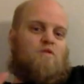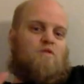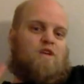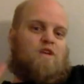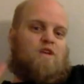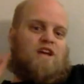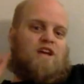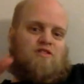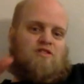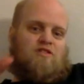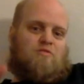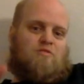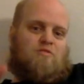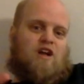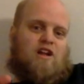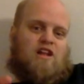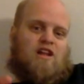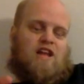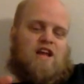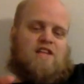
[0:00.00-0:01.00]
cut the
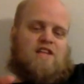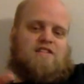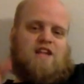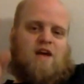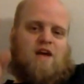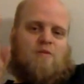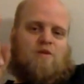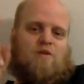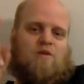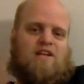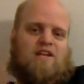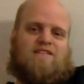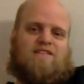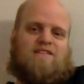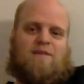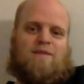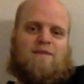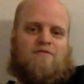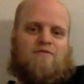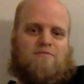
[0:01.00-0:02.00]
broadcast, I want to get
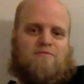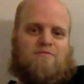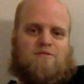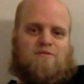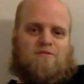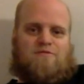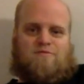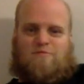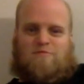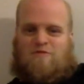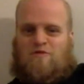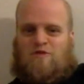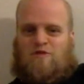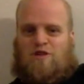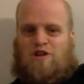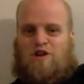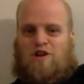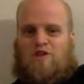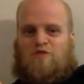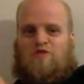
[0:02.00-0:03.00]
something from you before you
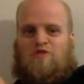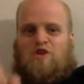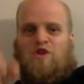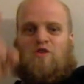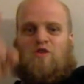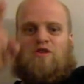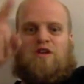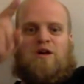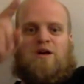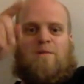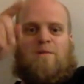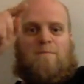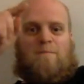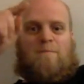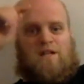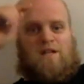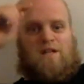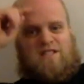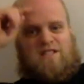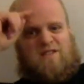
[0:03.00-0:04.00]
go. So,
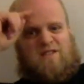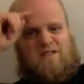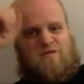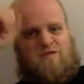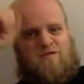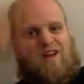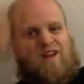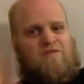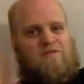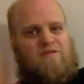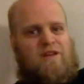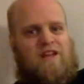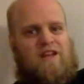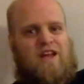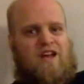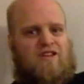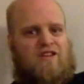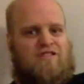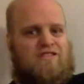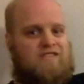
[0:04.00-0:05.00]
but for everybody
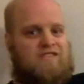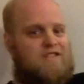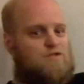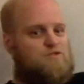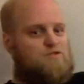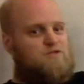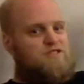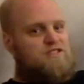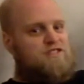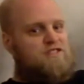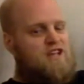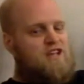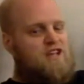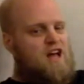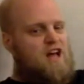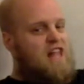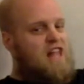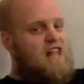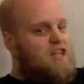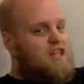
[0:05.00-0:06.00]
else, this was
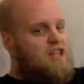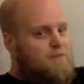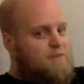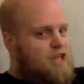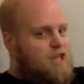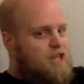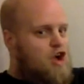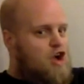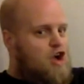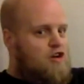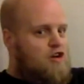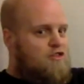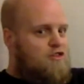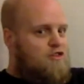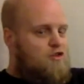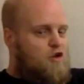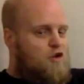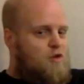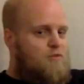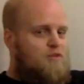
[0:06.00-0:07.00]
a little bit longer than
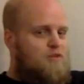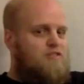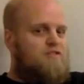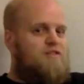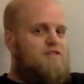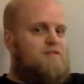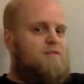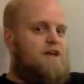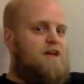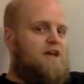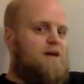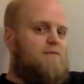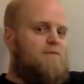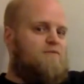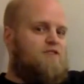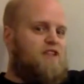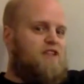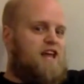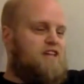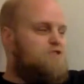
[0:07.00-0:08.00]
normal to make up for
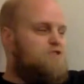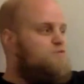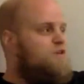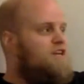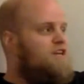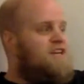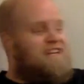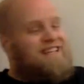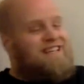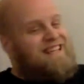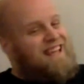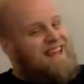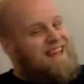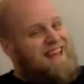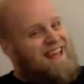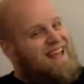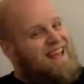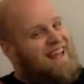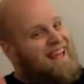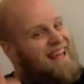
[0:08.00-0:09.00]
last week. Yeah.
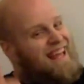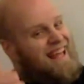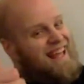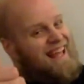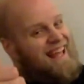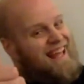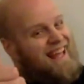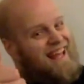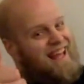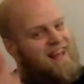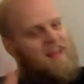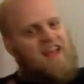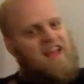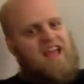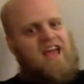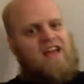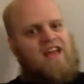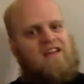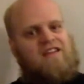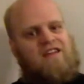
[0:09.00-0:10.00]

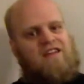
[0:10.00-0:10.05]
And